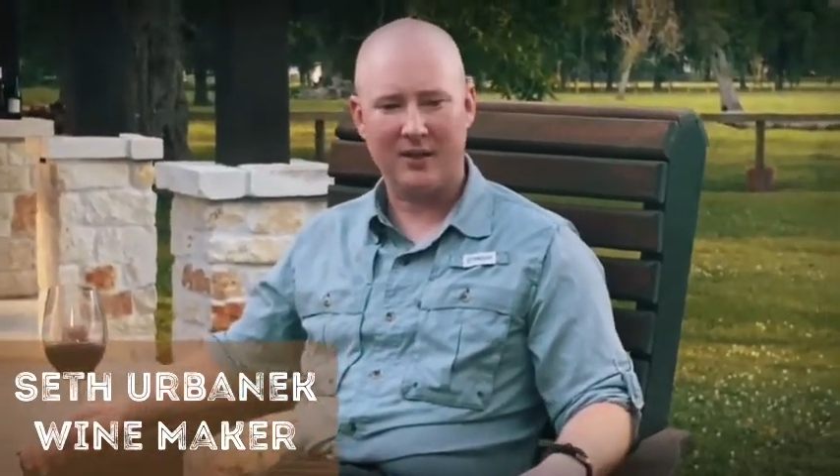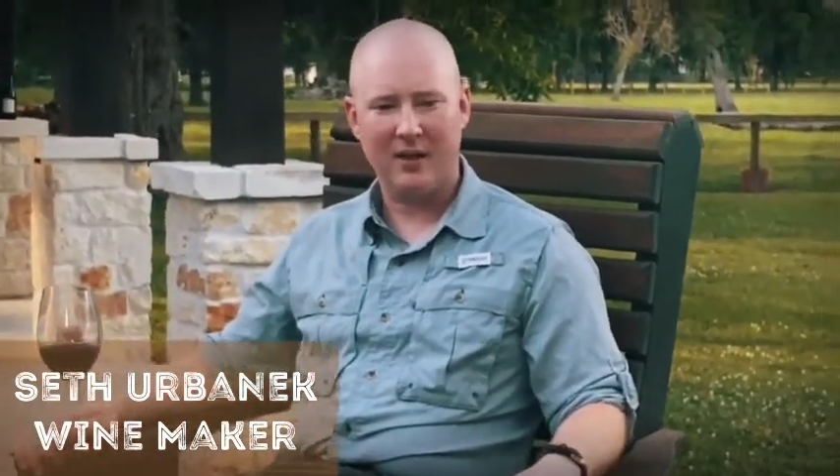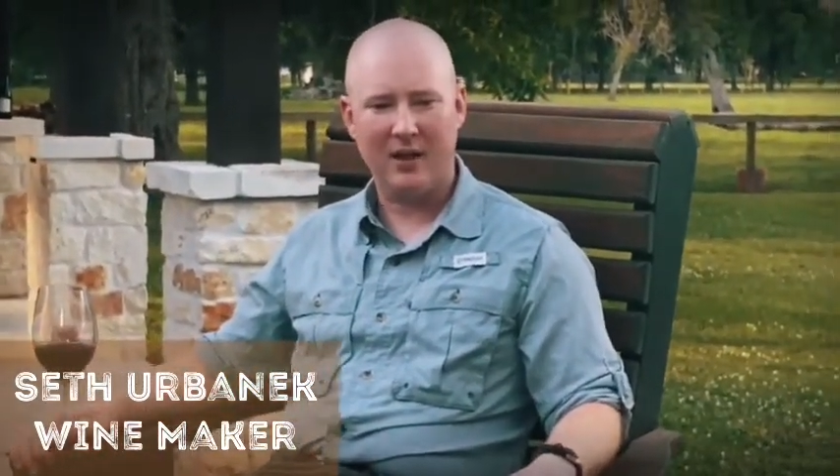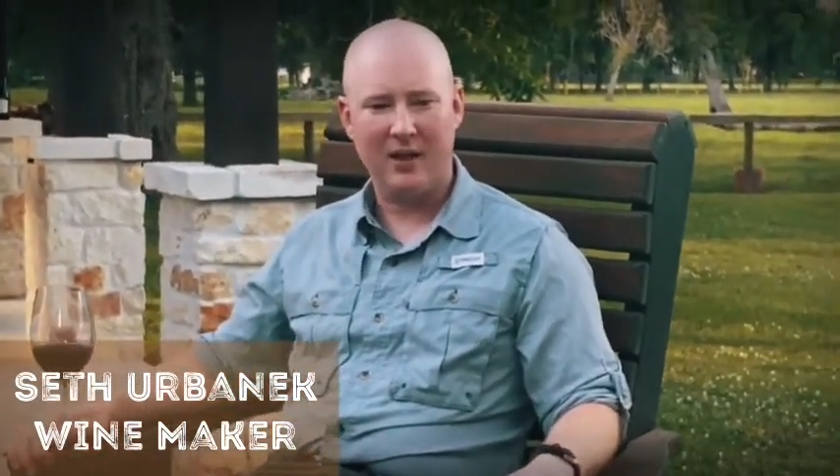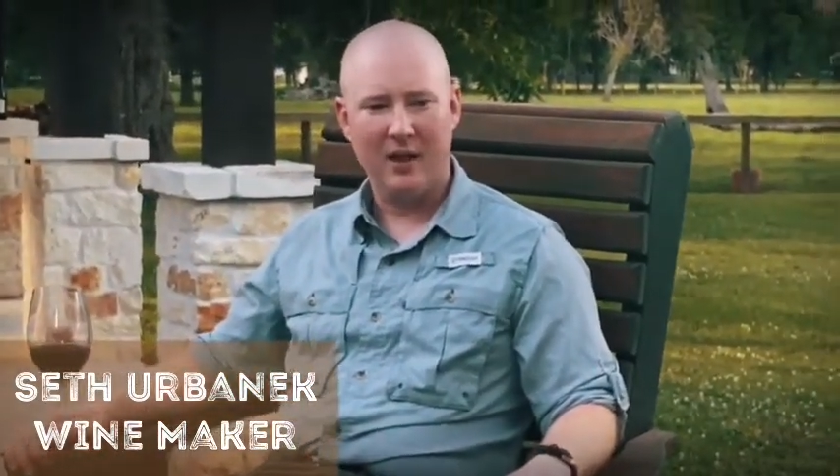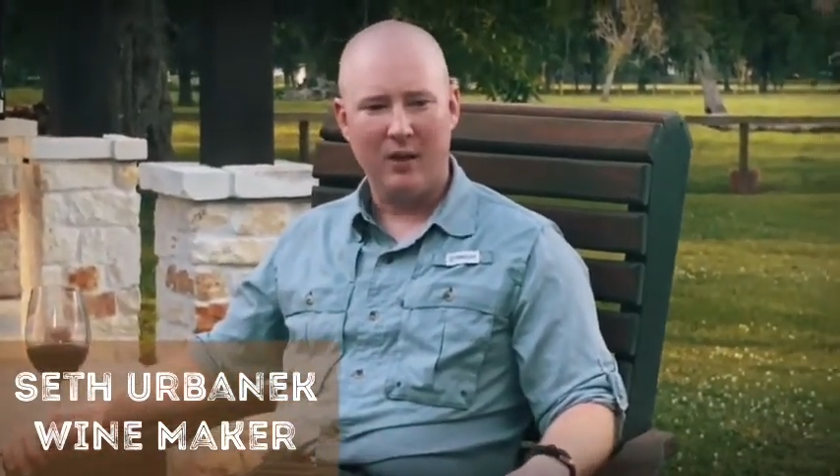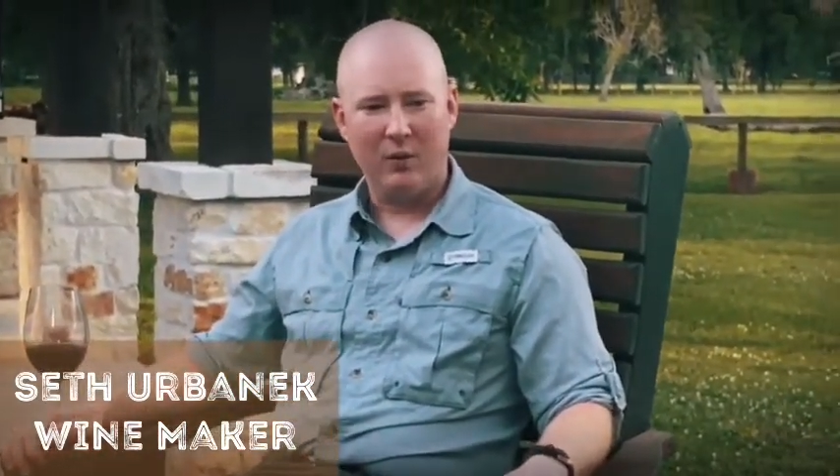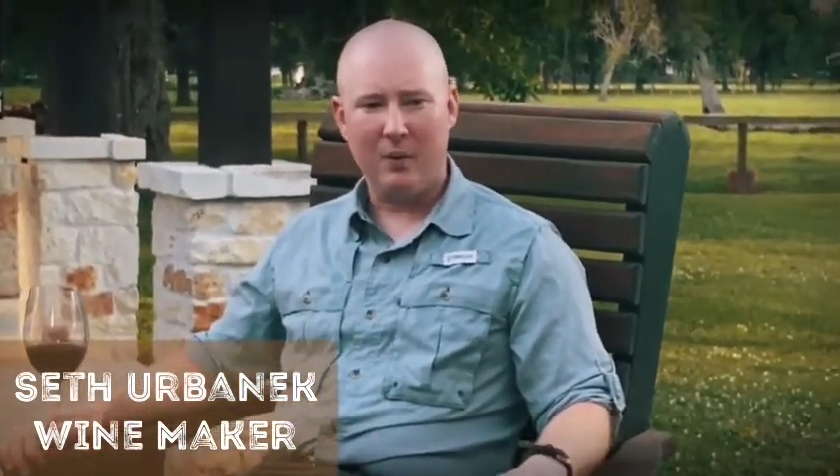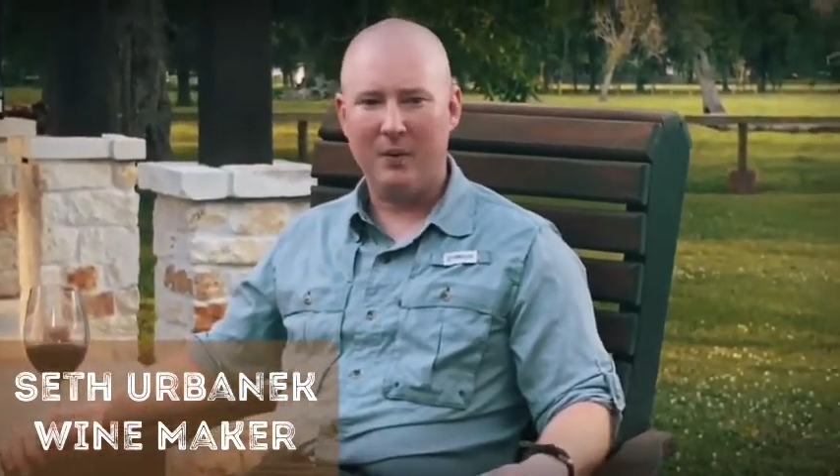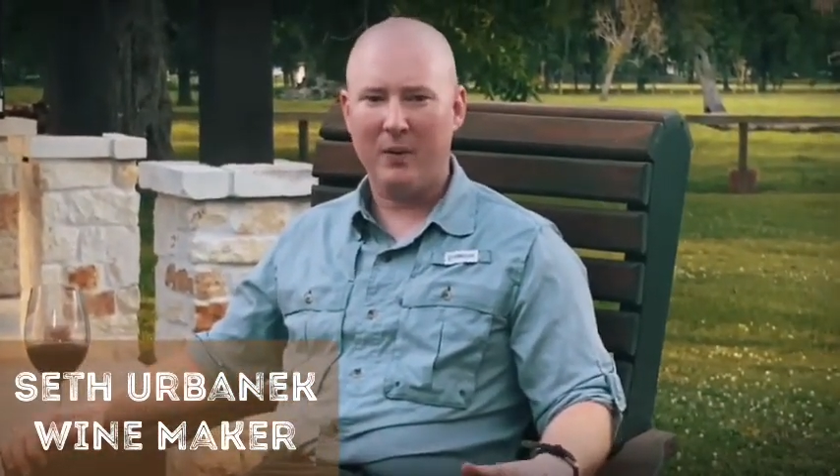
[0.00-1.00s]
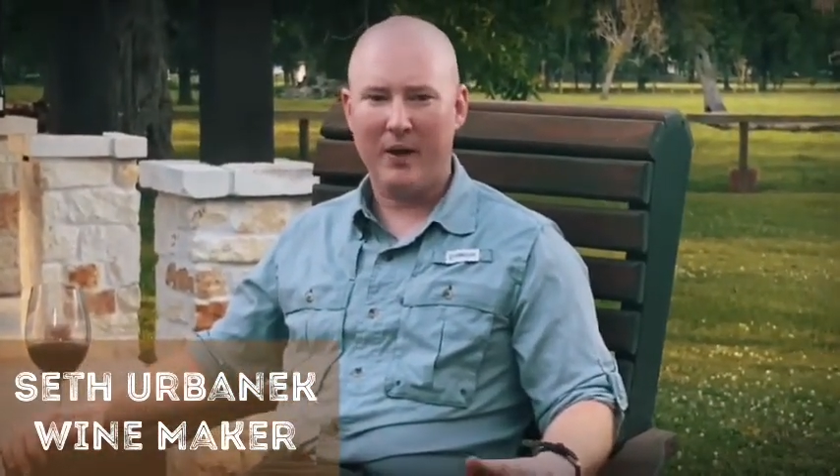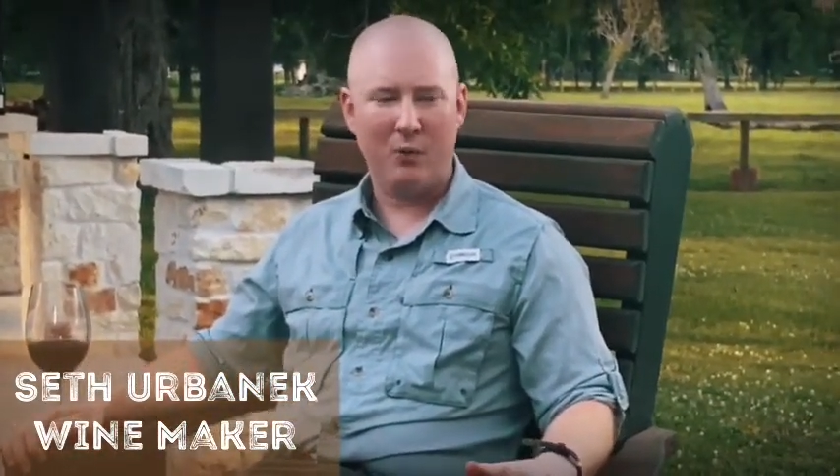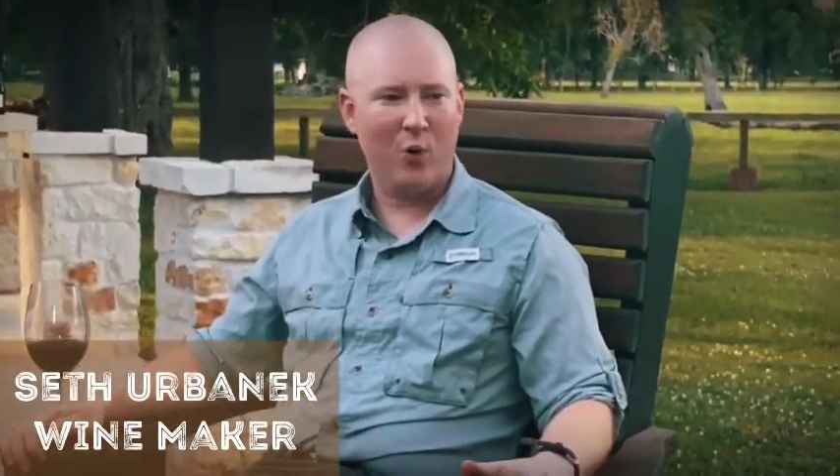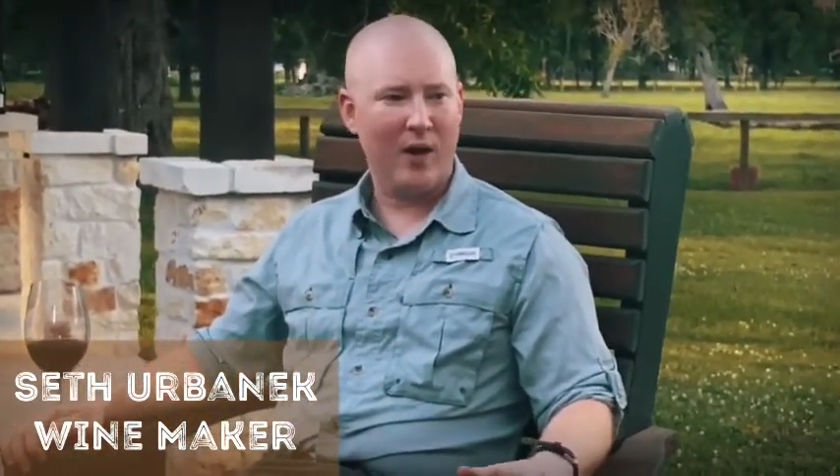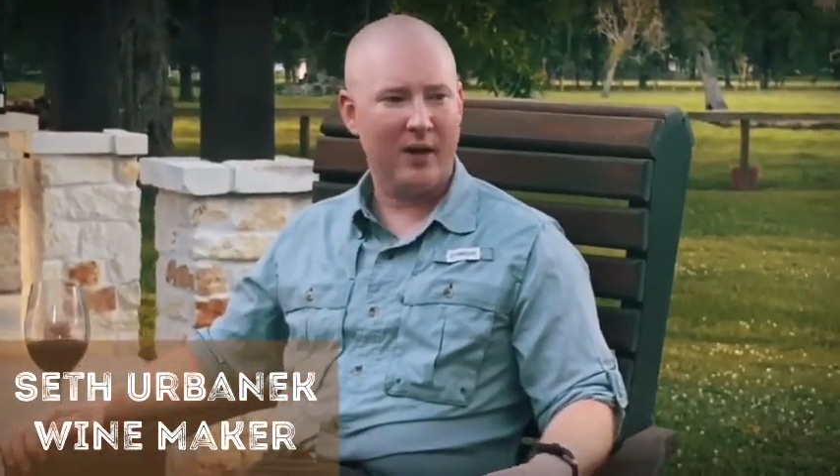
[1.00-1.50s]
And we've been
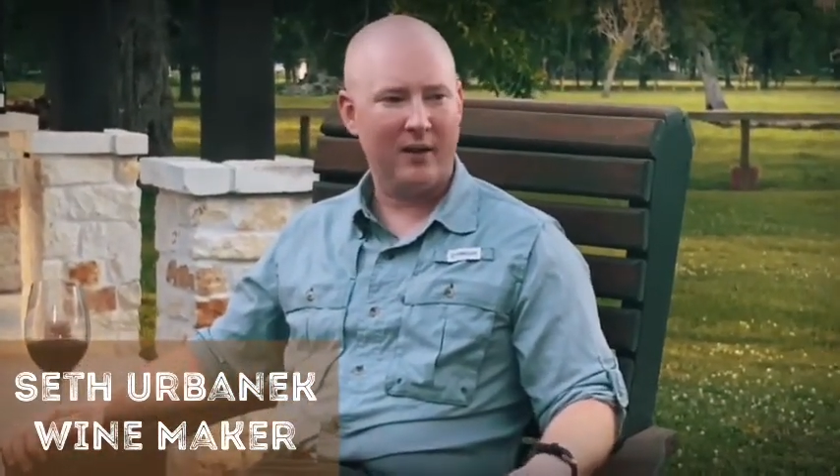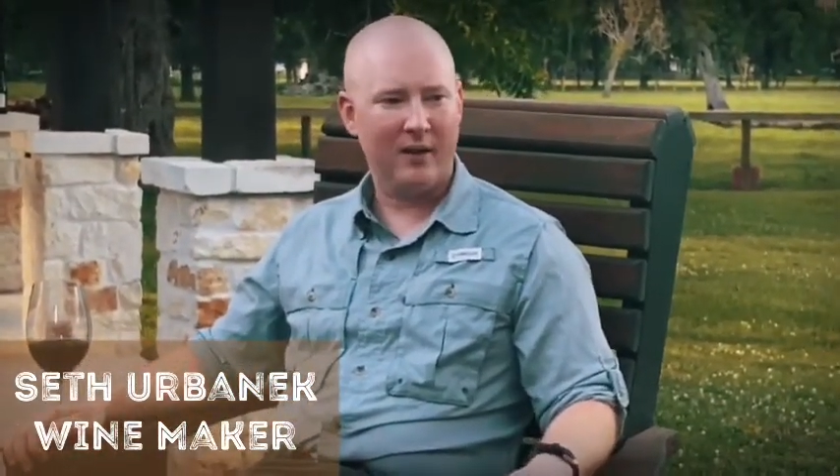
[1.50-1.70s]
making wine in